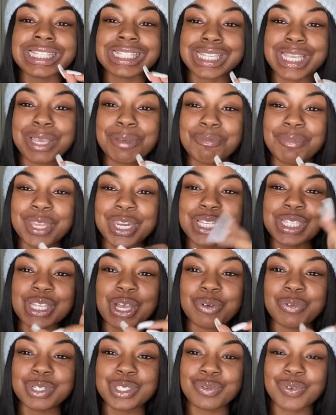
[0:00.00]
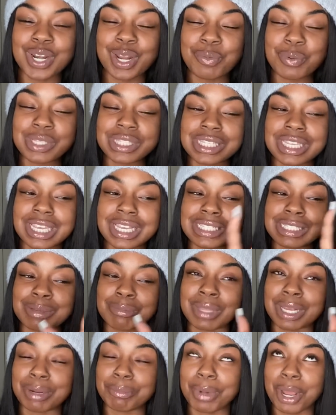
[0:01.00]
10 minutes on which one I wanted to get, because I'm
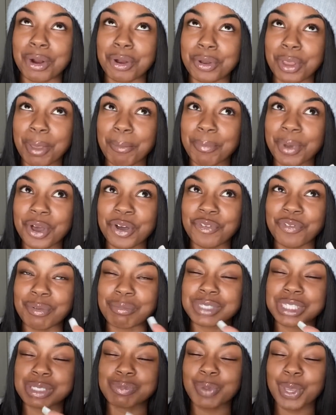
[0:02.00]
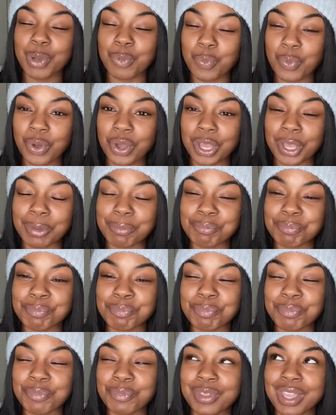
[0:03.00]
like, I'm not gonna get both, I'm just pick one.
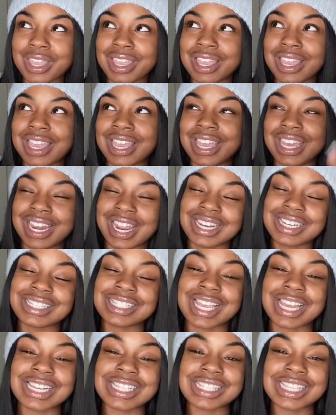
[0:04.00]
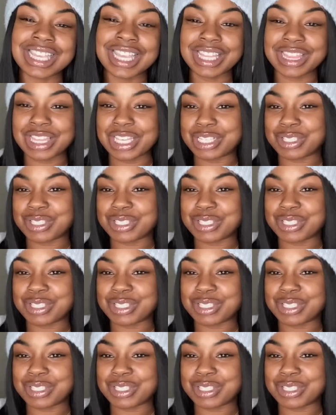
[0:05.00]
And I decided to get this